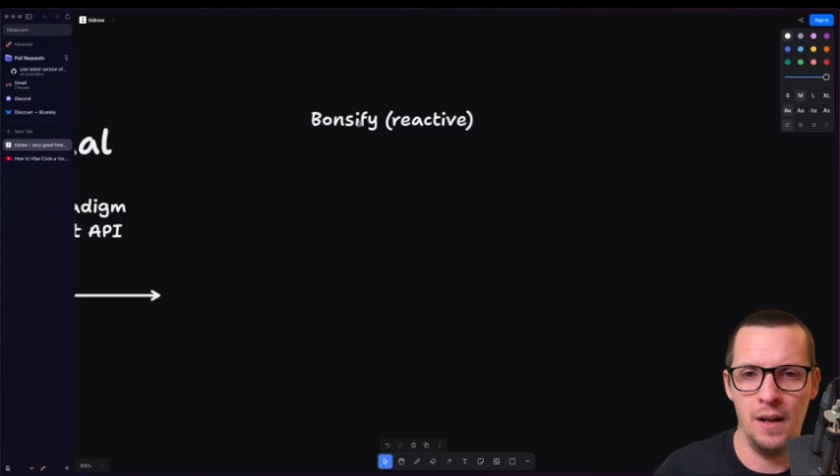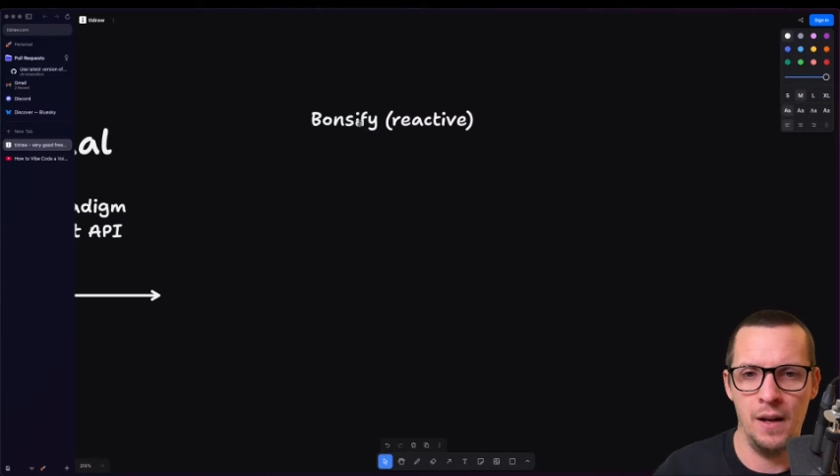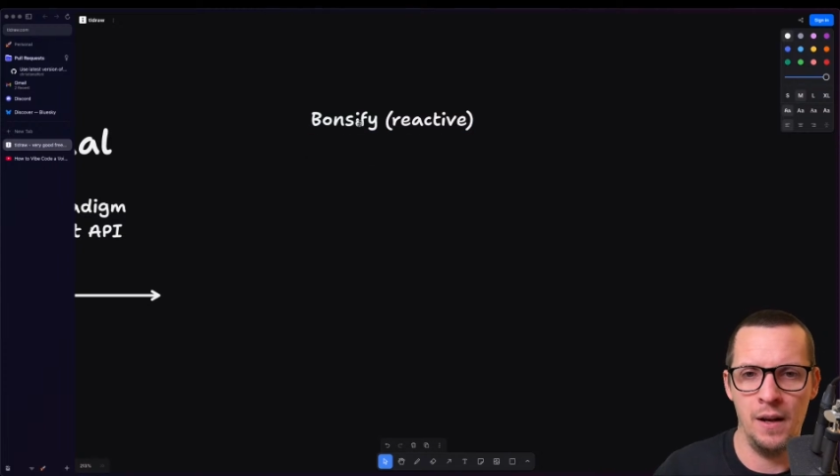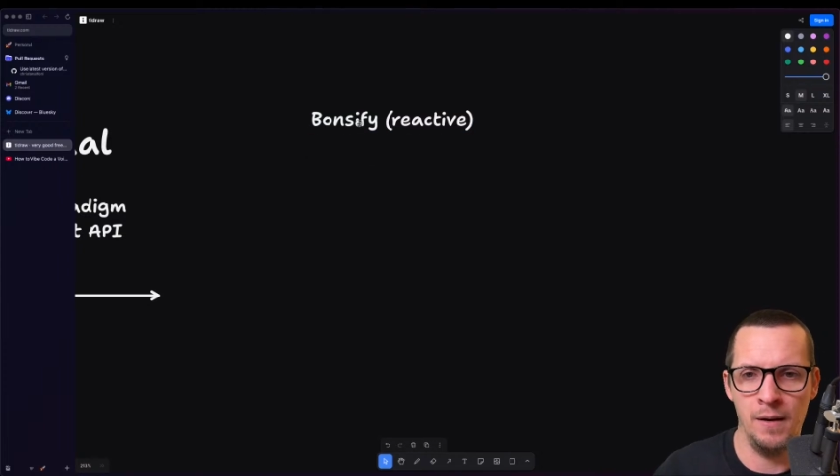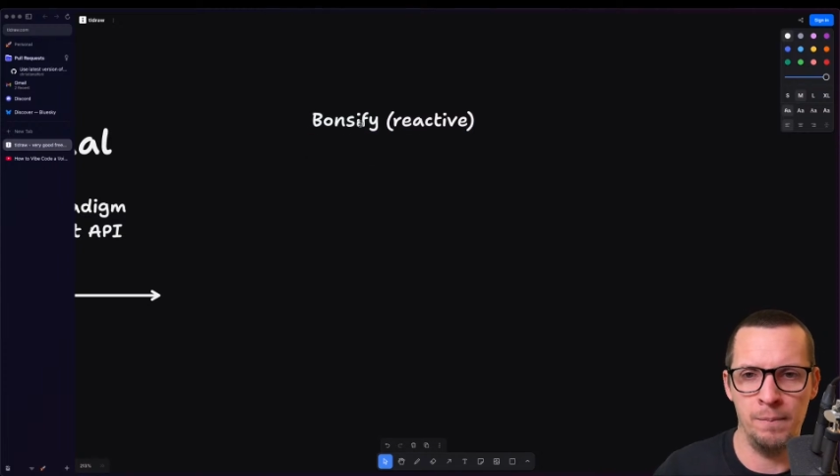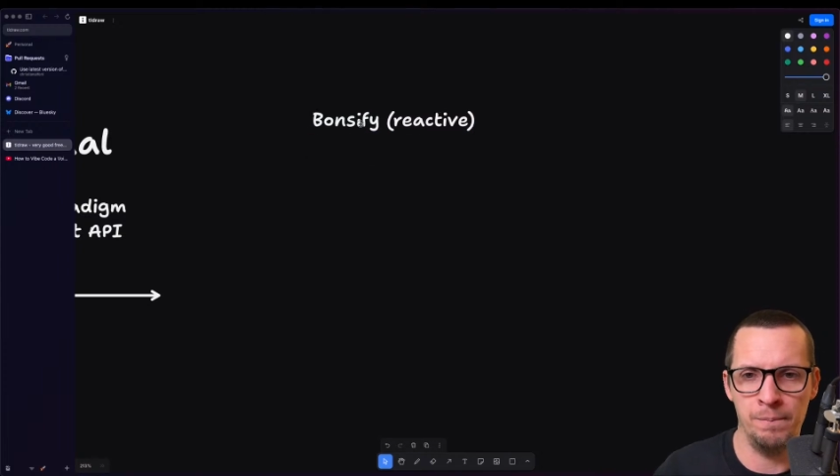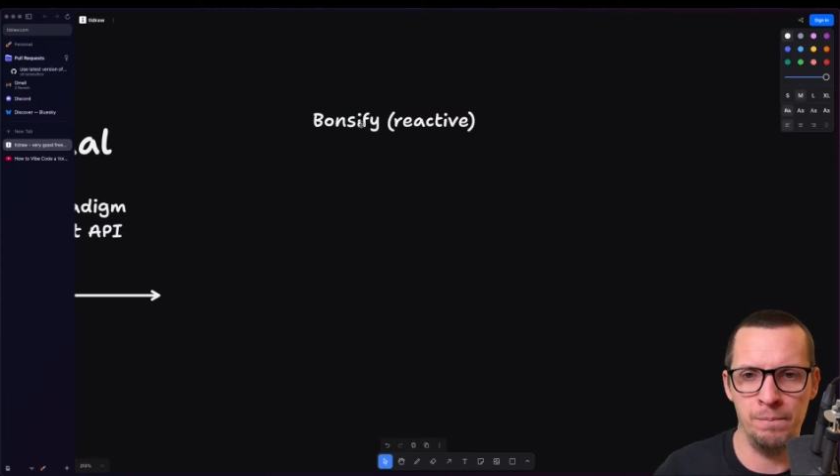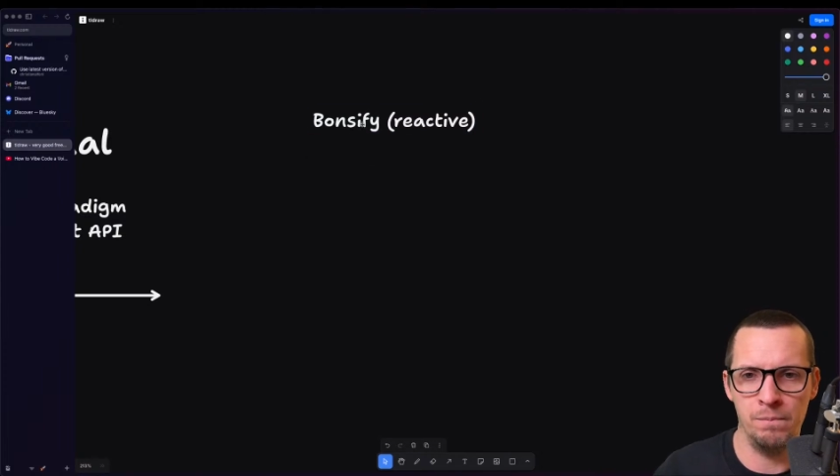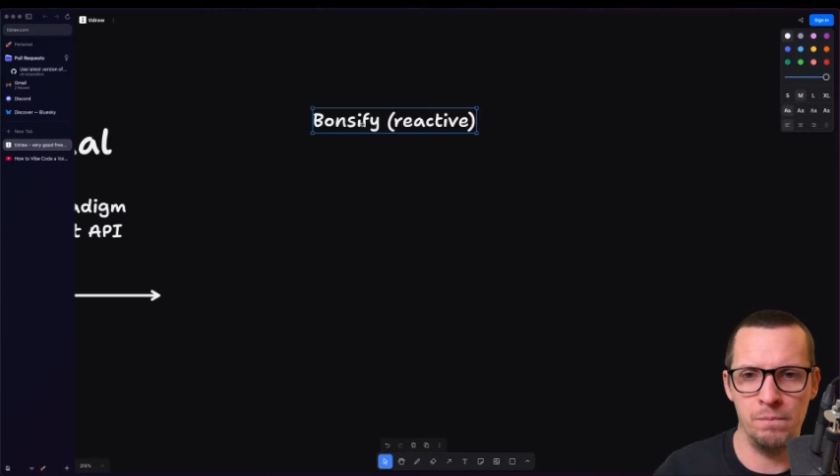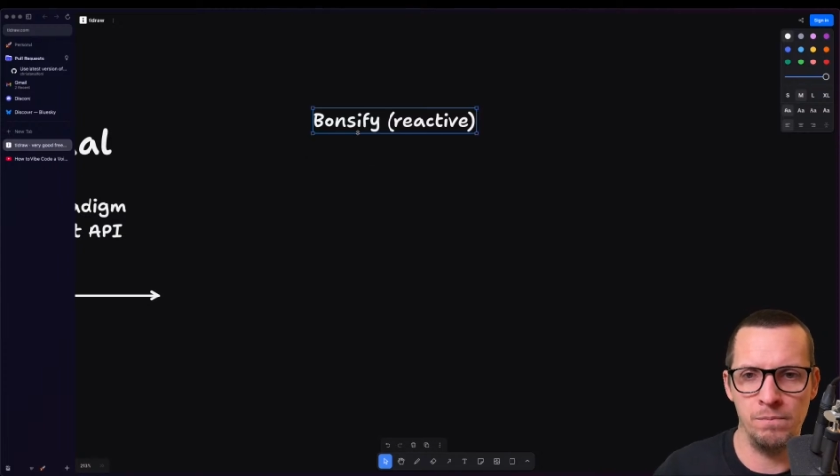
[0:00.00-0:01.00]

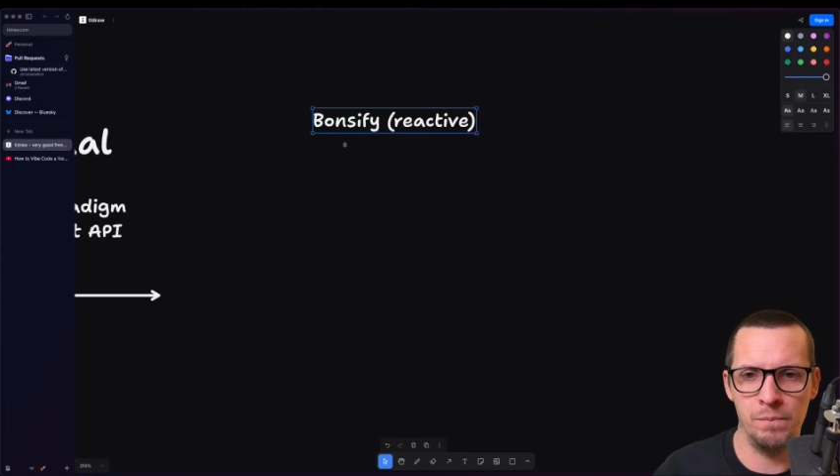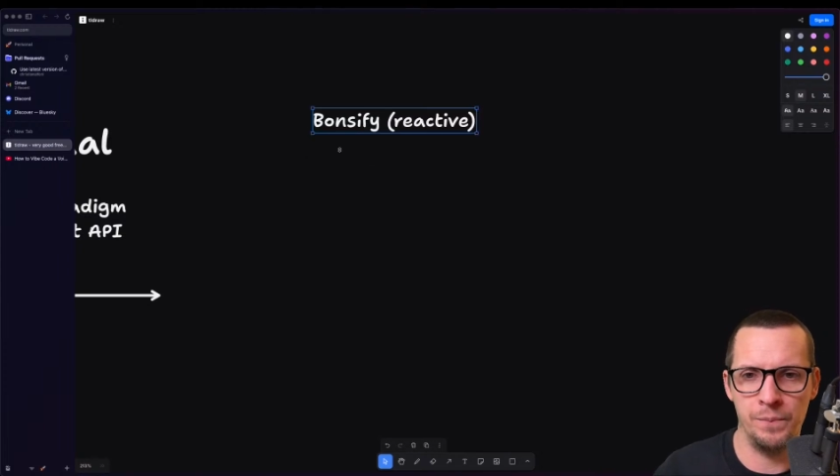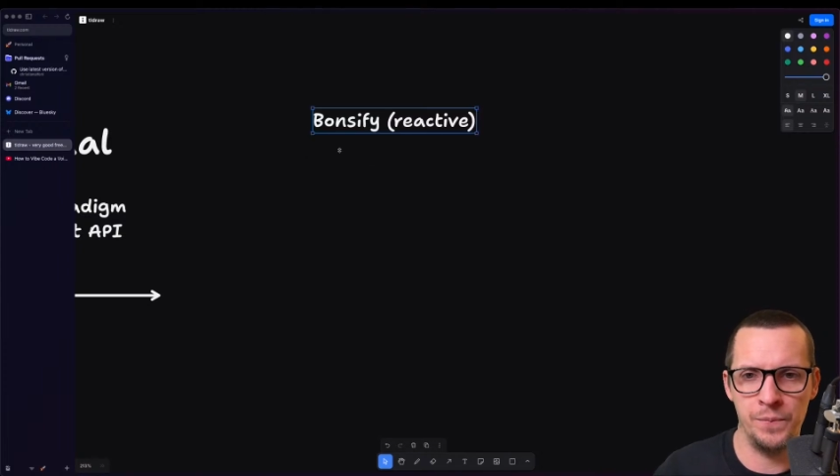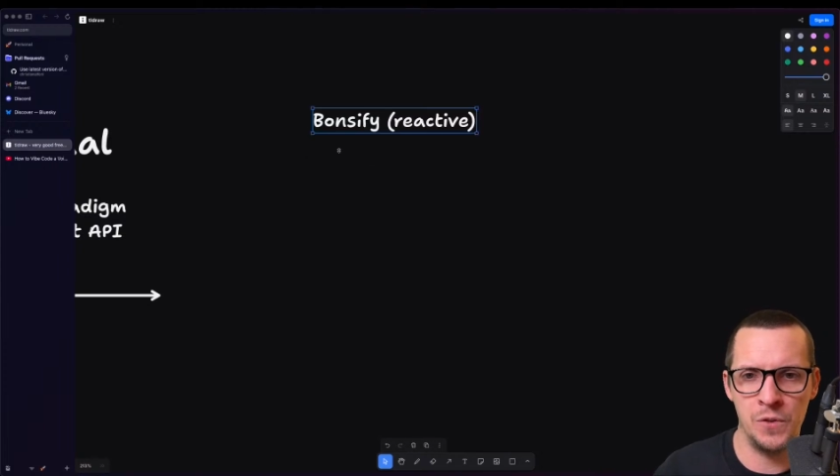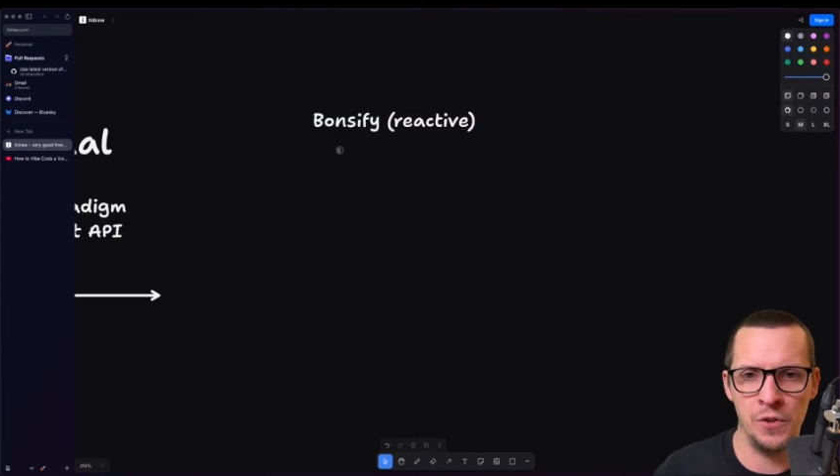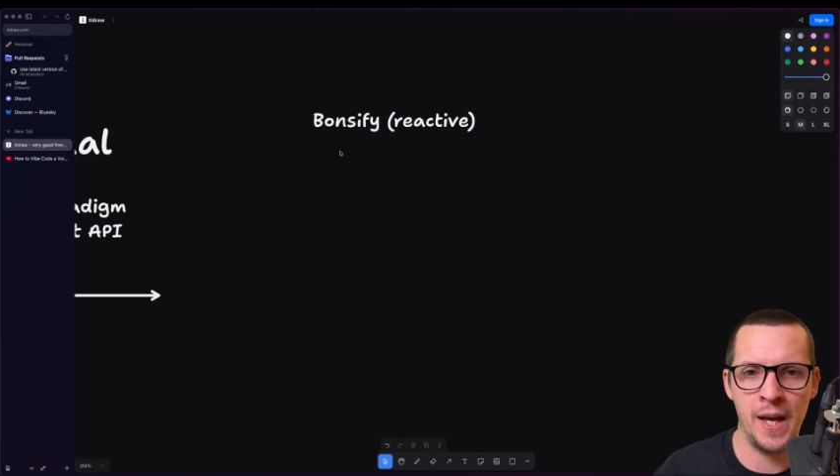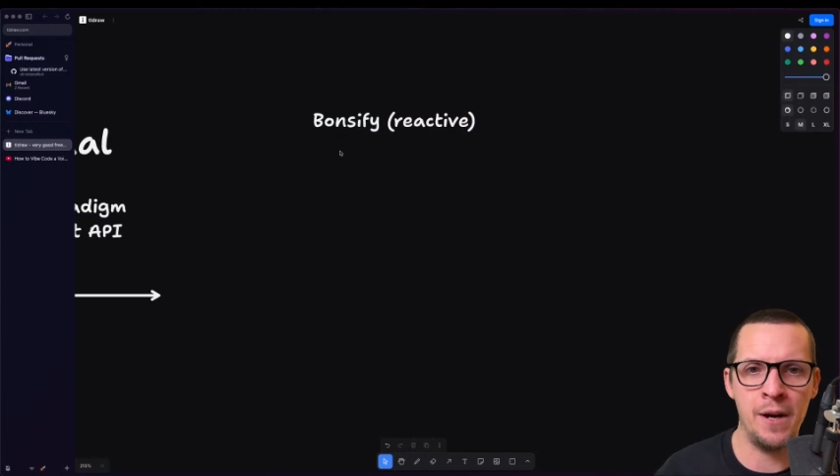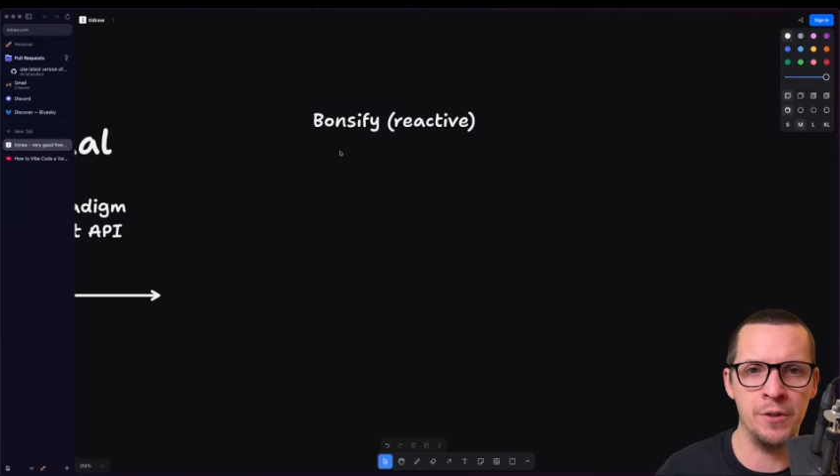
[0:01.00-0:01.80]
So now